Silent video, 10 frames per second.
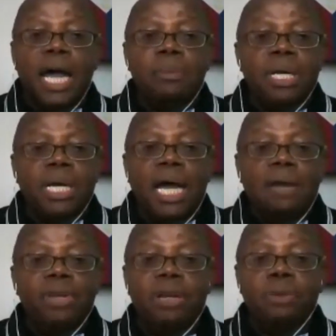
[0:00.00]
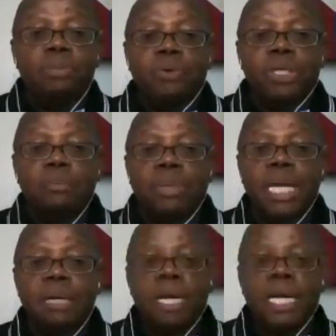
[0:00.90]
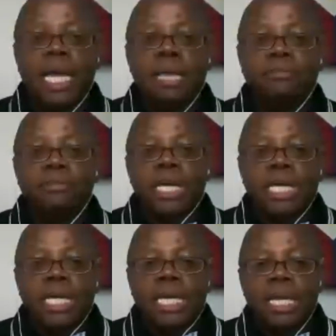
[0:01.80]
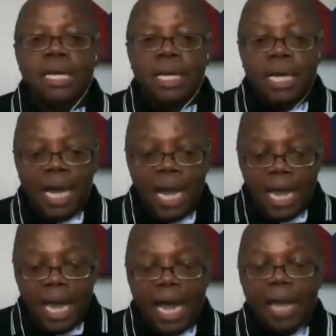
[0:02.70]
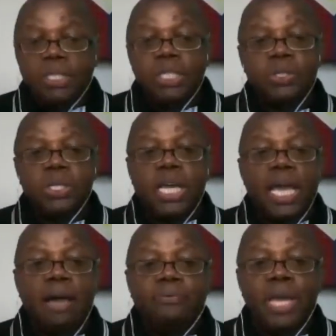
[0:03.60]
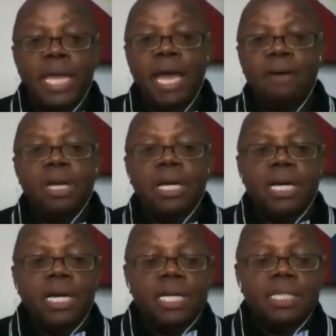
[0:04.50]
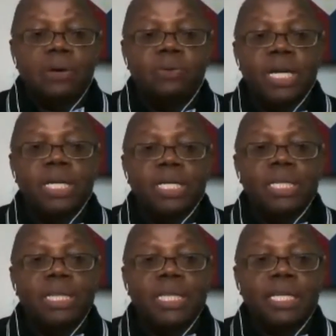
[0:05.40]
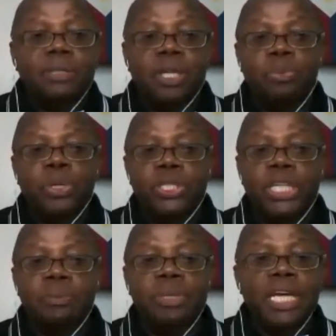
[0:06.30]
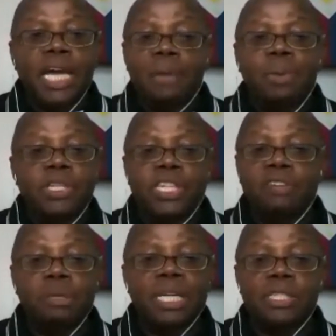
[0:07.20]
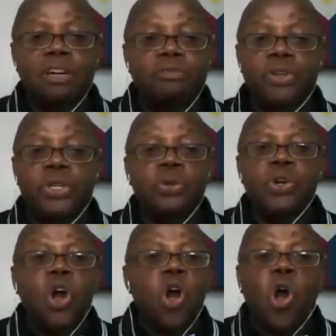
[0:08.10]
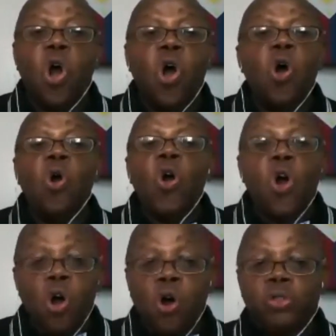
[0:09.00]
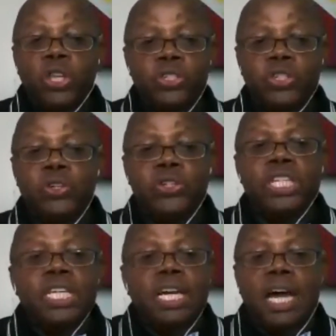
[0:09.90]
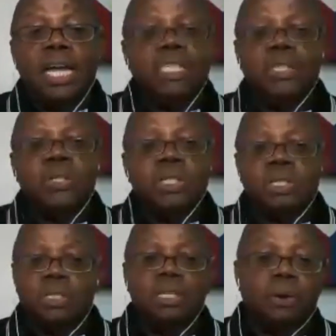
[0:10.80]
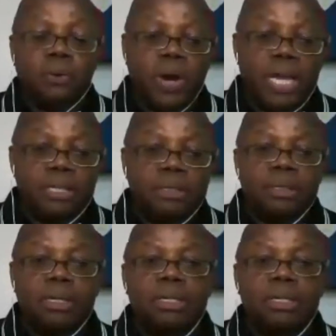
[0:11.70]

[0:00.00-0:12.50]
I've never been with a man in my life, and I just have to have someone that can appreciate me. I've been saving myself for you all these years. I just yeah, right."